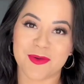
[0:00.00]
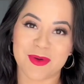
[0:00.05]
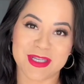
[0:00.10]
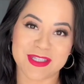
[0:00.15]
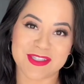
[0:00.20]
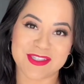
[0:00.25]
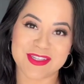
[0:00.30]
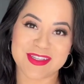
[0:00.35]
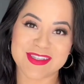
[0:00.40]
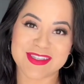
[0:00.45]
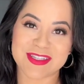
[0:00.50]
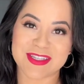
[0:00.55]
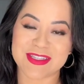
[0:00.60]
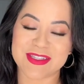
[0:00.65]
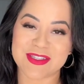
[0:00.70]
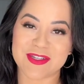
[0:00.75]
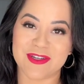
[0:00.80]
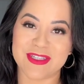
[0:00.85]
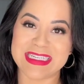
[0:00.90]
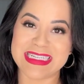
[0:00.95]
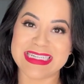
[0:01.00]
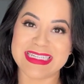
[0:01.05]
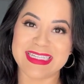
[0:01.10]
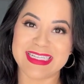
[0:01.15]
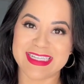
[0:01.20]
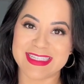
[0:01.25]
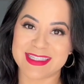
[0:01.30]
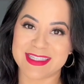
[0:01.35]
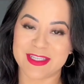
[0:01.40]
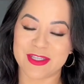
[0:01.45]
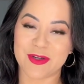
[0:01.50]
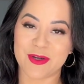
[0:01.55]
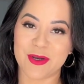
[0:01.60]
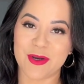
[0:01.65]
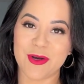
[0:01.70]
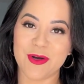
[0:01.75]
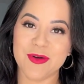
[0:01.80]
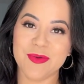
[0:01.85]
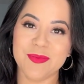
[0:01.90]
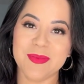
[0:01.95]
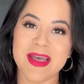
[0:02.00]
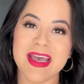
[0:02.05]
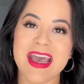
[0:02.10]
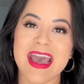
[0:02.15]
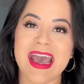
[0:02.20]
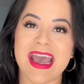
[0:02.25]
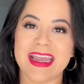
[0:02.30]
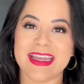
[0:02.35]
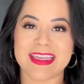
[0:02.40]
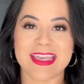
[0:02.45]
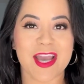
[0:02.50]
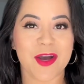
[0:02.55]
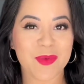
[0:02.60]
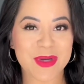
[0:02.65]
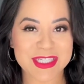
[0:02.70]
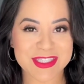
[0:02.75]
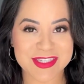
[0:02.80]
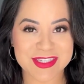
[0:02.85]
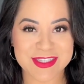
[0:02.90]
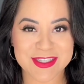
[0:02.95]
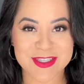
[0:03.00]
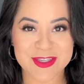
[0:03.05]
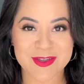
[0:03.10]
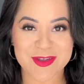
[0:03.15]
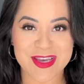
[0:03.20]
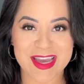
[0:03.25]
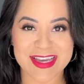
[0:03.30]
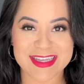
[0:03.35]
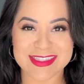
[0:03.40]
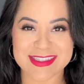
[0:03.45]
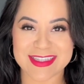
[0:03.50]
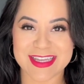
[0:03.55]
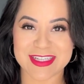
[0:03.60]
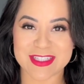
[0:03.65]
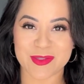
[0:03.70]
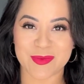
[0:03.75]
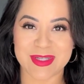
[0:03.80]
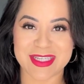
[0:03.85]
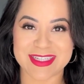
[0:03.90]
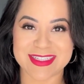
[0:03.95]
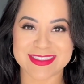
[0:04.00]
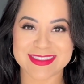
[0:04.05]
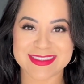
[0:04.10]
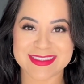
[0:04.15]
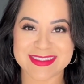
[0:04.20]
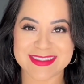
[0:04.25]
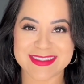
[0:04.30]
questions concerning leasing your home. I can't wait to see you guys next week.